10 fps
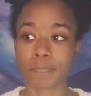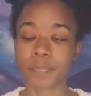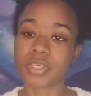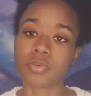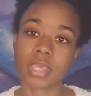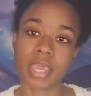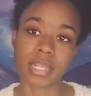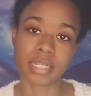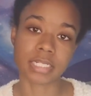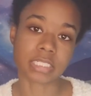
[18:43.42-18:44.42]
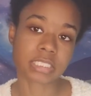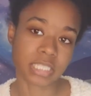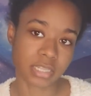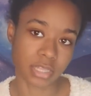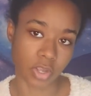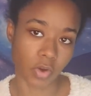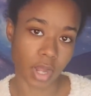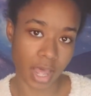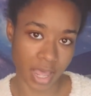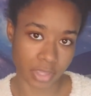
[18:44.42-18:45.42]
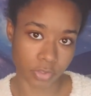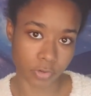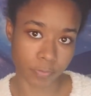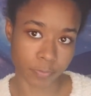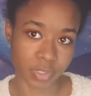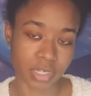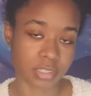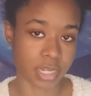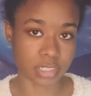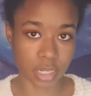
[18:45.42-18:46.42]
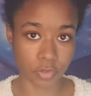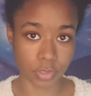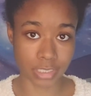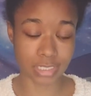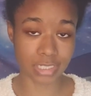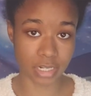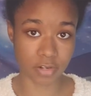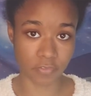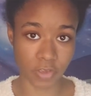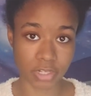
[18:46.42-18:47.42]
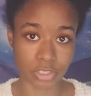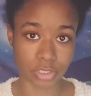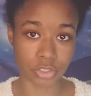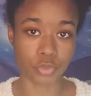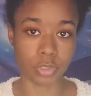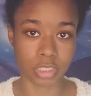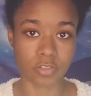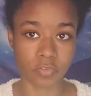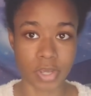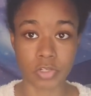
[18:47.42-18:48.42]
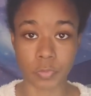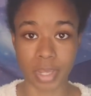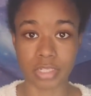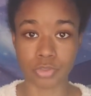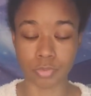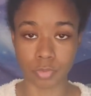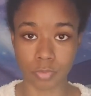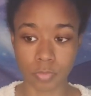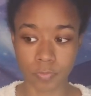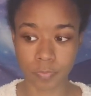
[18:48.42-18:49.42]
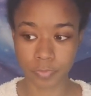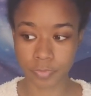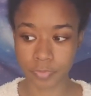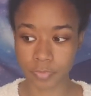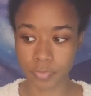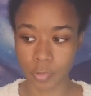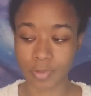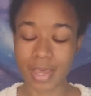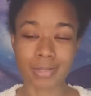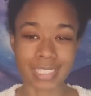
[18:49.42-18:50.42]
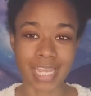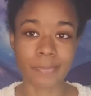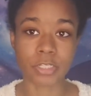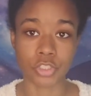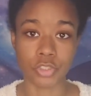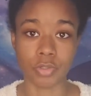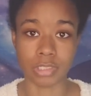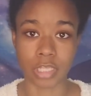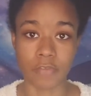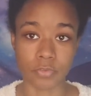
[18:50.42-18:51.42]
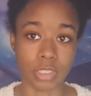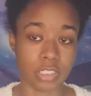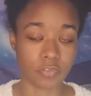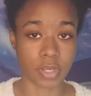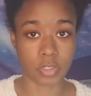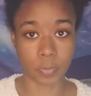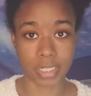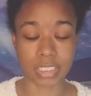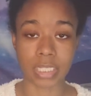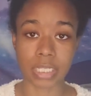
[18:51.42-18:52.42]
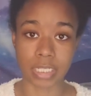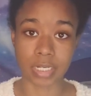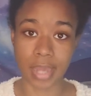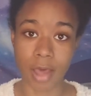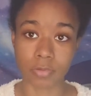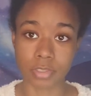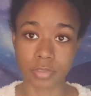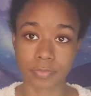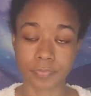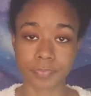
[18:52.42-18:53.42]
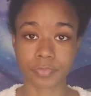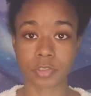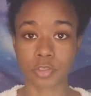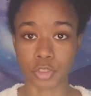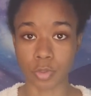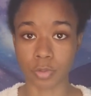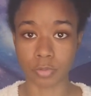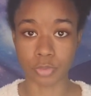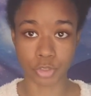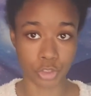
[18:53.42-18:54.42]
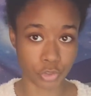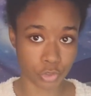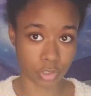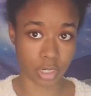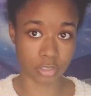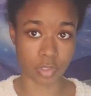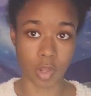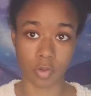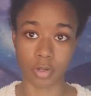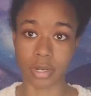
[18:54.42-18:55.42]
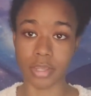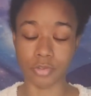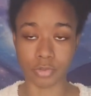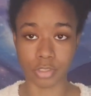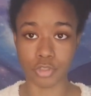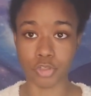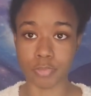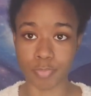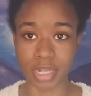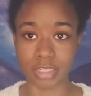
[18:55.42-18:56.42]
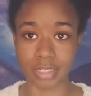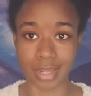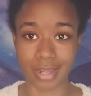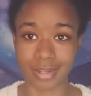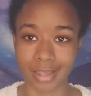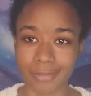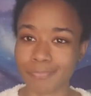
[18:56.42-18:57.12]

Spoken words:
But you can't let it sit there either, because that's how you get skin infections. You need to find a way to, without damaging yourself, you need to find a way to clean it out. So you can use Rhassoul clay, you can use bentonite clay.